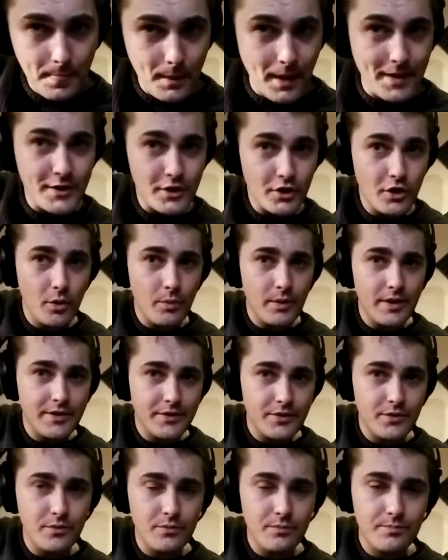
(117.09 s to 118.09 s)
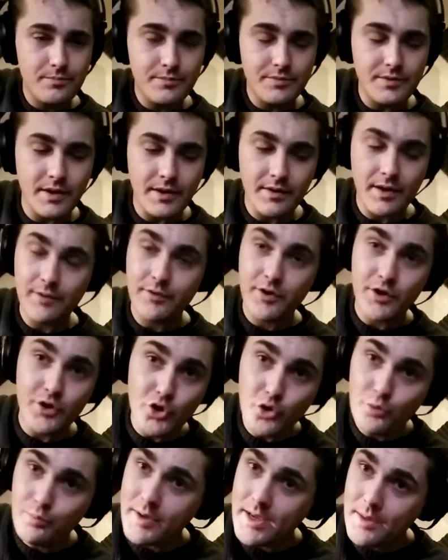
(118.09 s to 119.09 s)
And you can already do, if you can
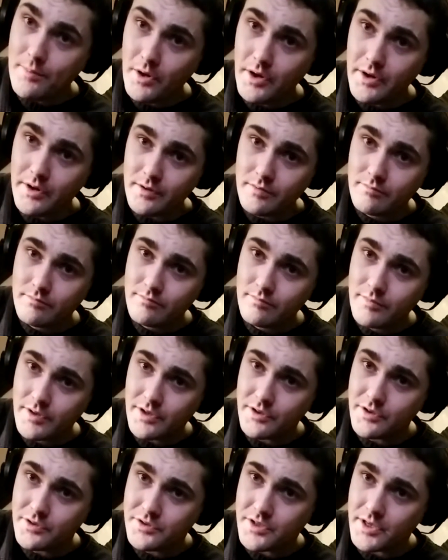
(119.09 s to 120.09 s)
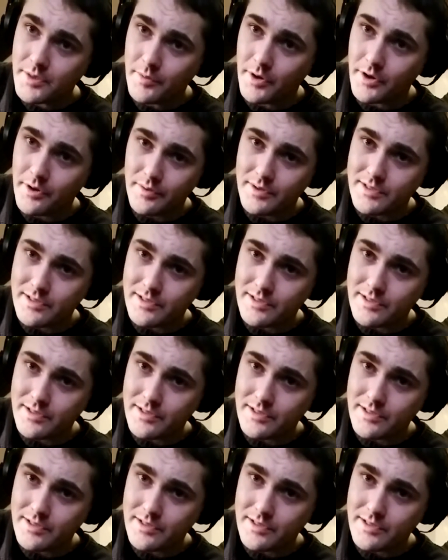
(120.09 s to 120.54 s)
do B minor, you can do C minor.